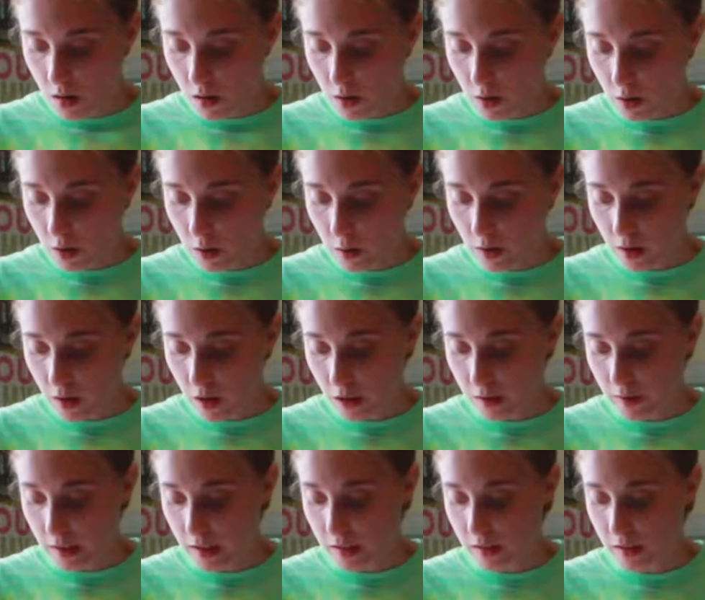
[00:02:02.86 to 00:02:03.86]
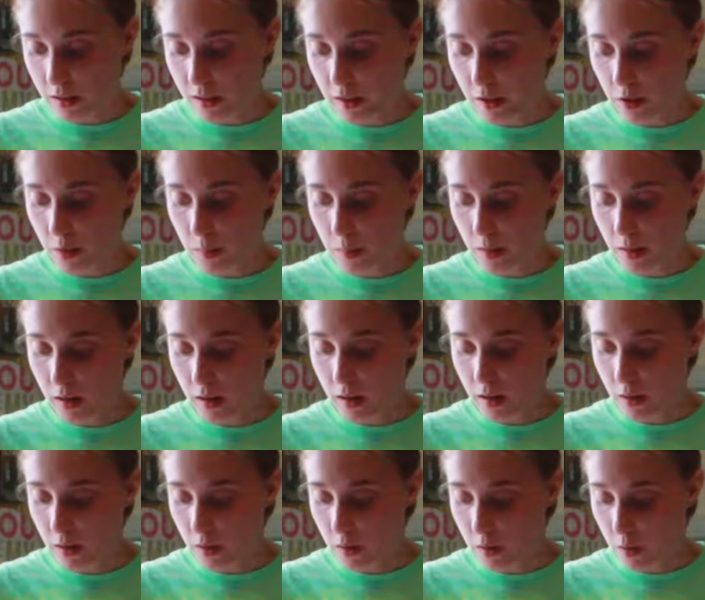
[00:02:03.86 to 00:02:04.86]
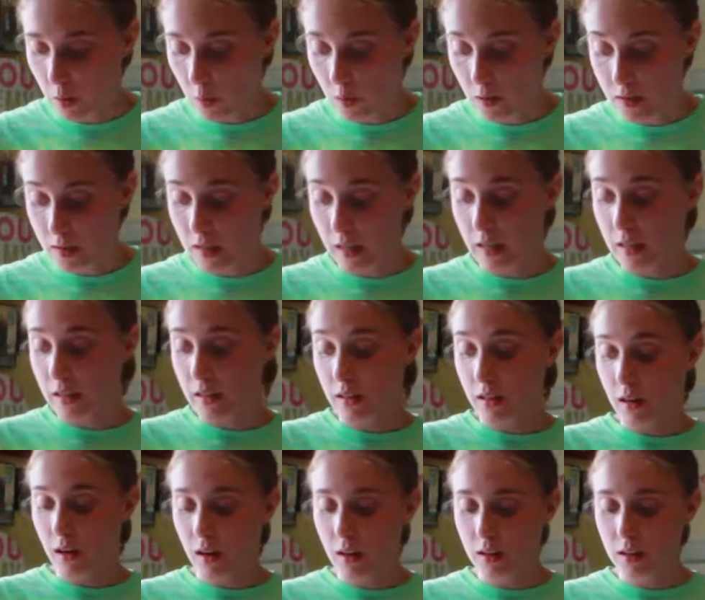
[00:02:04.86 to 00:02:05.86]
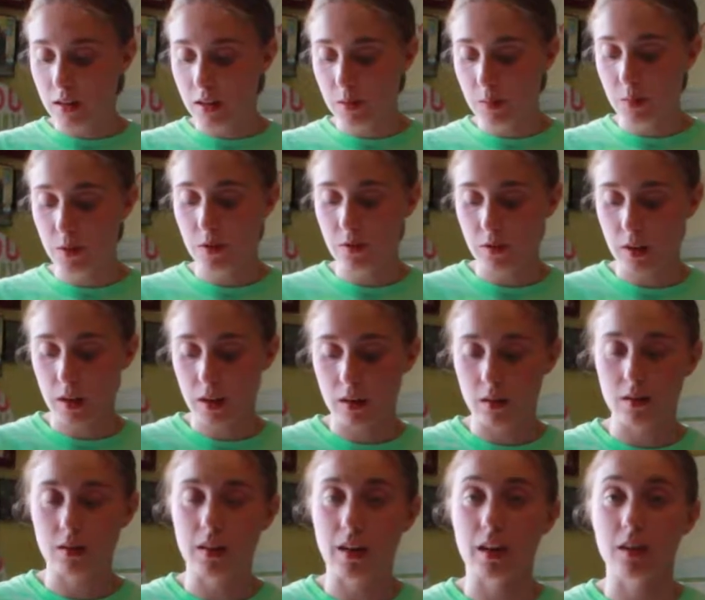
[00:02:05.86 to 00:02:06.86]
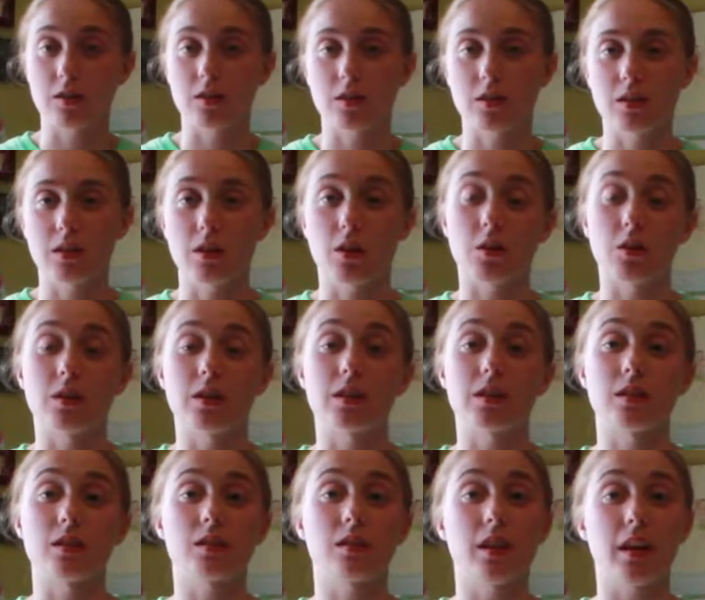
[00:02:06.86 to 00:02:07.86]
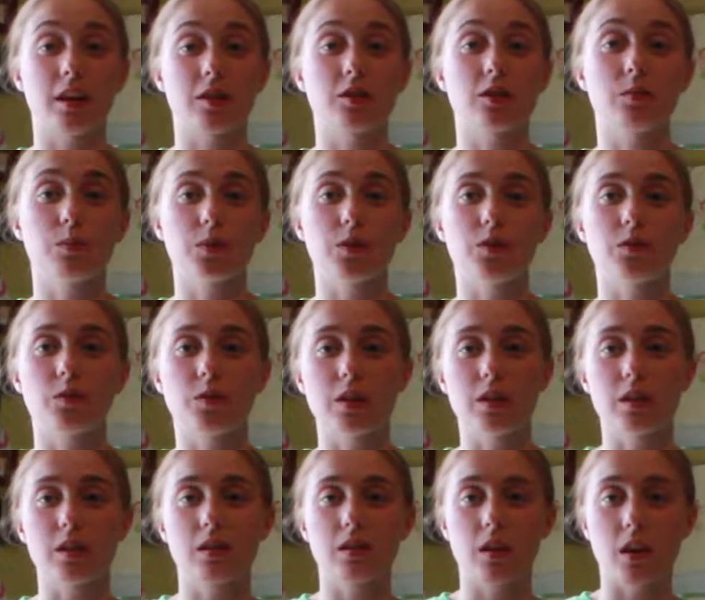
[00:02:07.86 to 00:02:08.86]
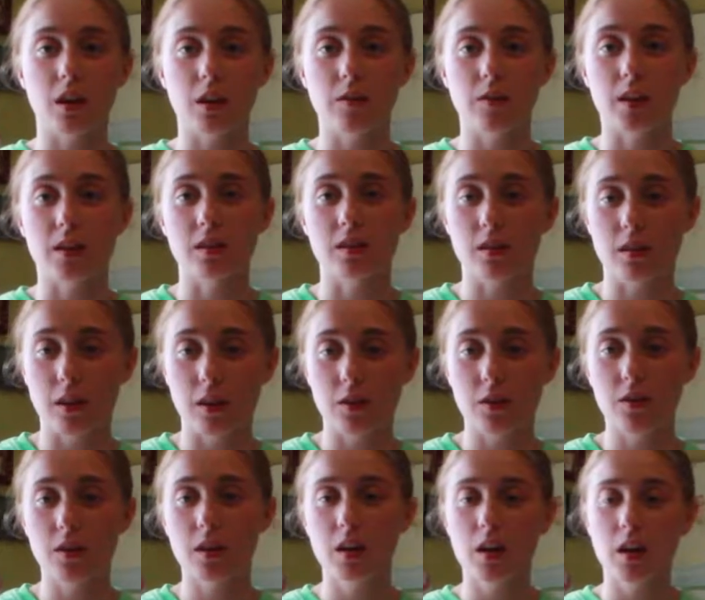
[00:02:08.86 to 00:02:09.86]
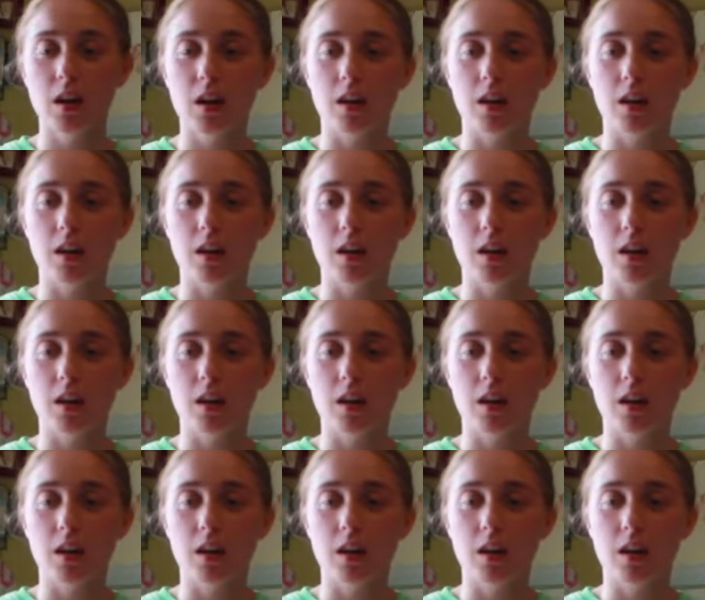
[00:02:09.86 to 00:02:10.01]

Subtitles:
Cocoa and Cardiovascular Health by Korta and his colleagues, it proved that cocoa does actually improve one's cardiovascular health.